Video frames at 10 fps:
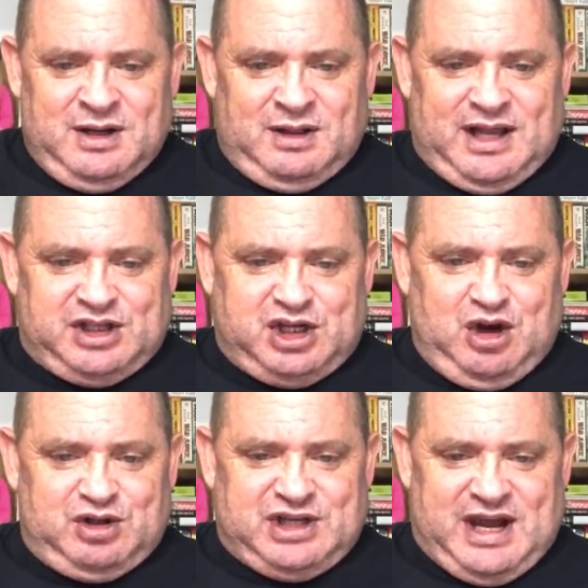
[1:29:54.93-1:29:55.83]
Let's
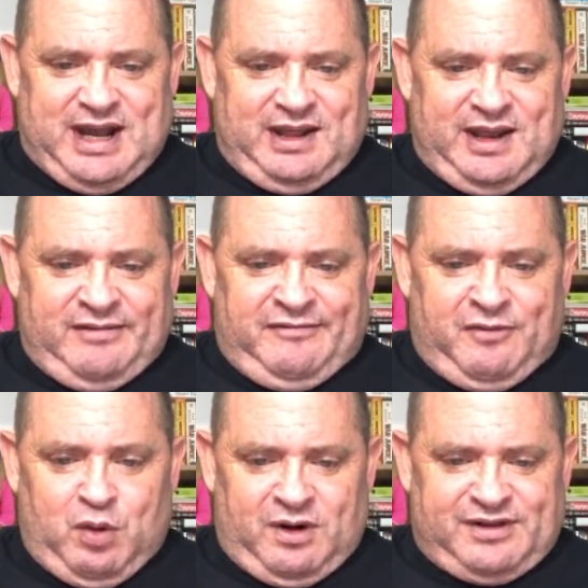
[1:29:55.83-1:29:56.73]
Go Thailand,
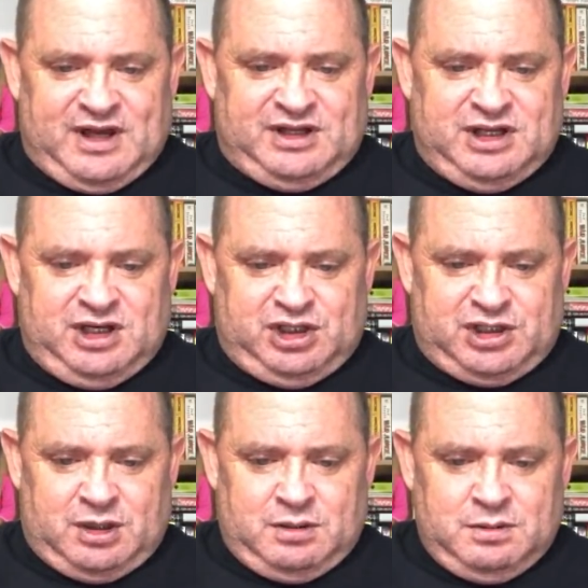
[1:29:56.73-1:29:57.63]
4th edition.